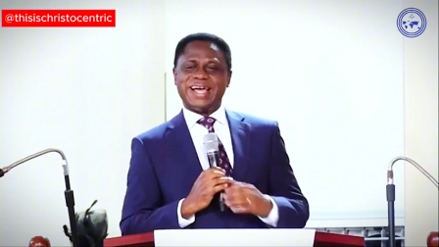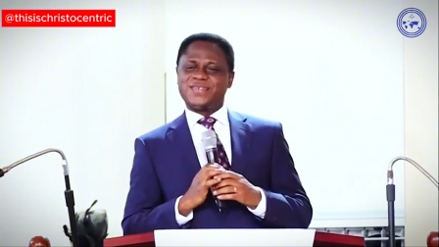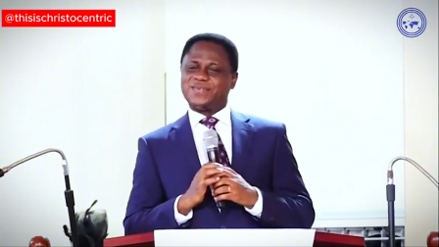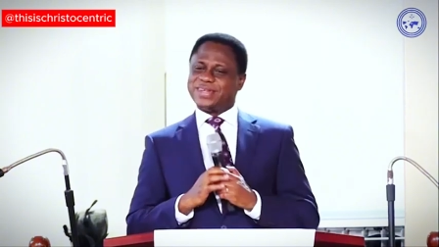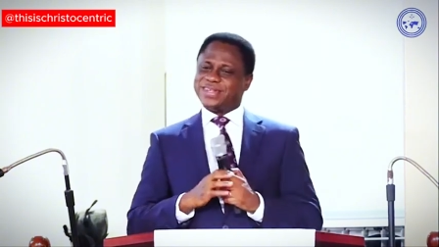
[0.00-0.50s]

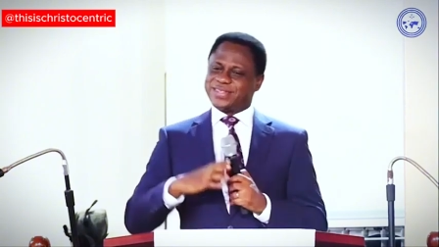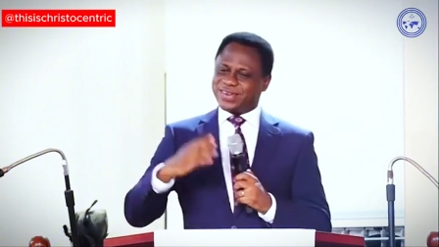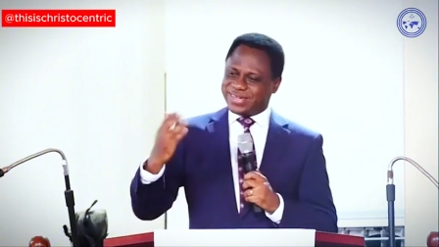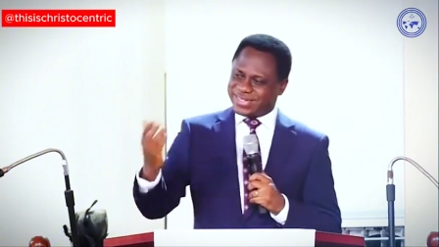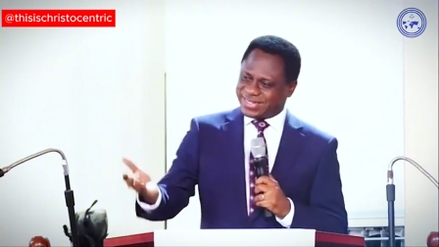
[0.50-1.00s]
as for these
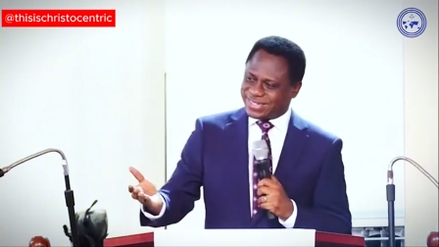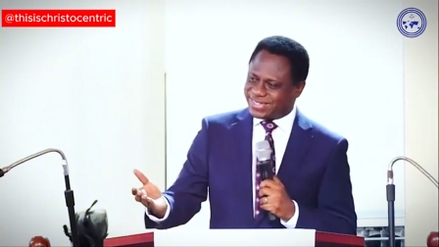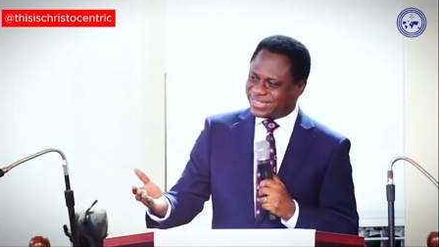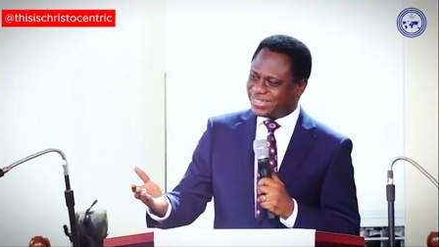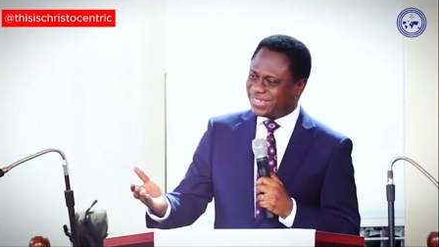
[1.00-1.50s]

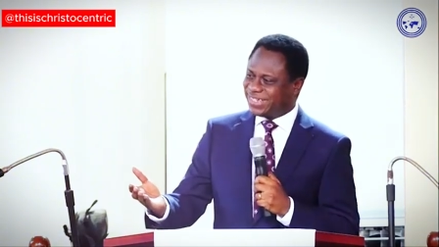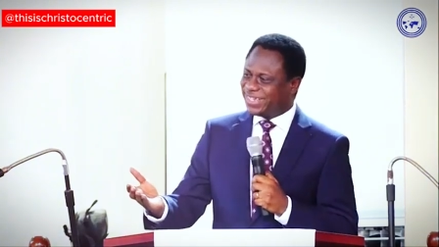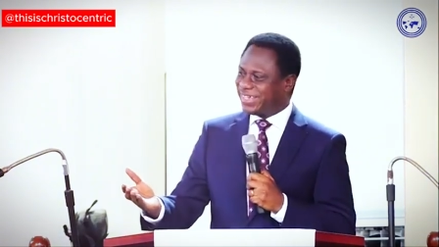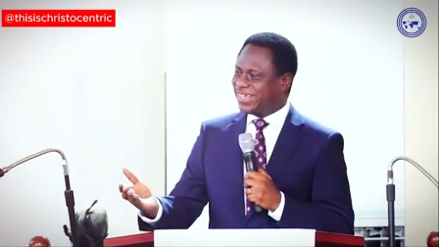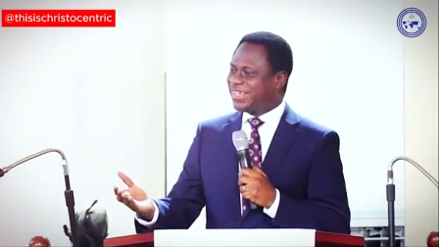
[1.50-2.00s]
auditors,
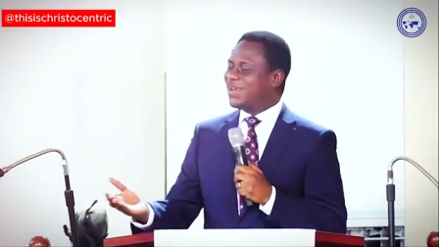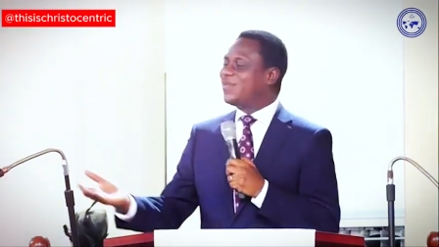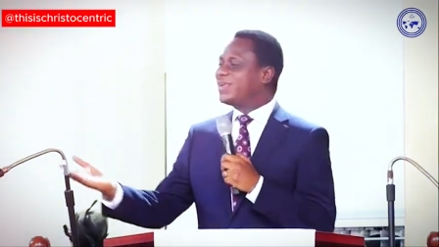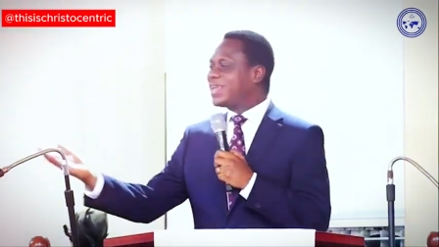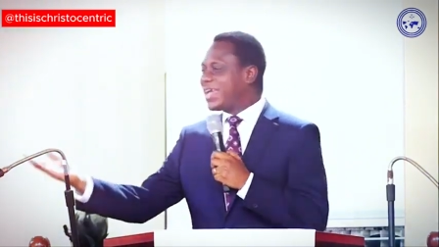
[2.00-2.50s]
they
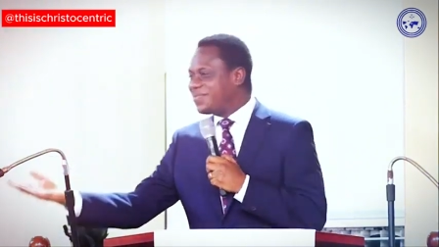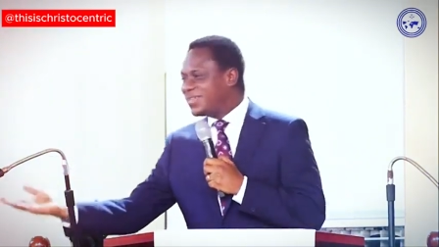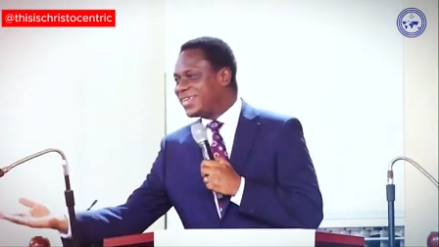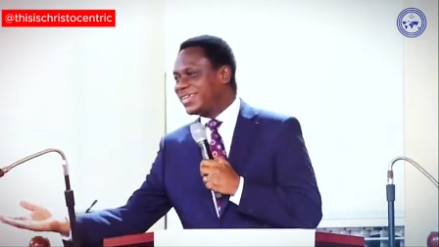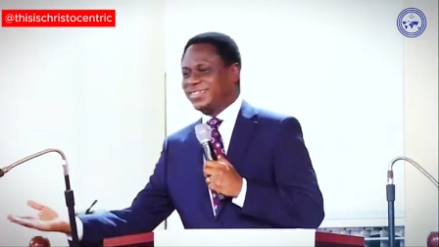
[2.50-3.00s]
want
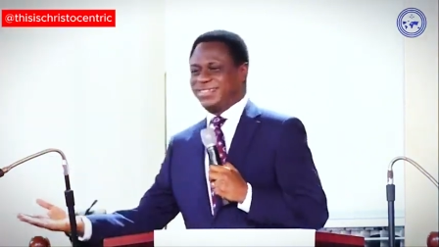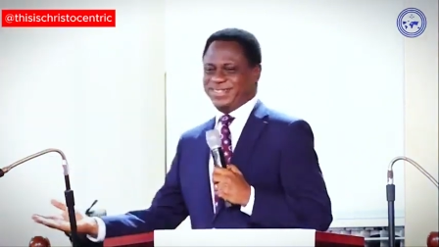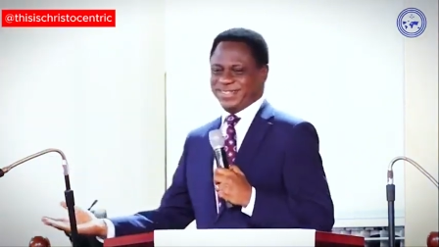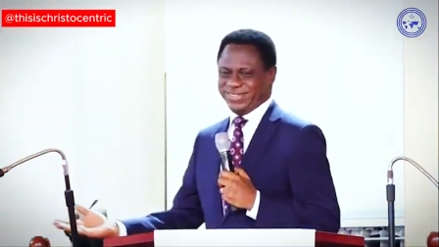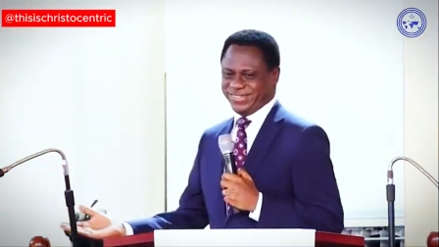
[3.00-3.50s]

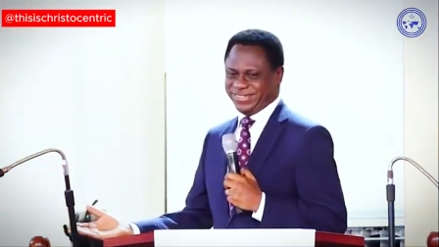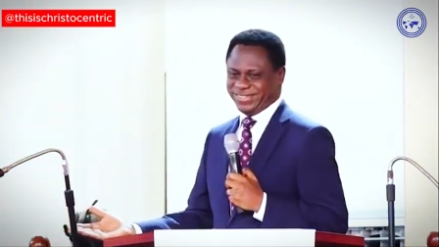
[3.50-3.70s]
evidence.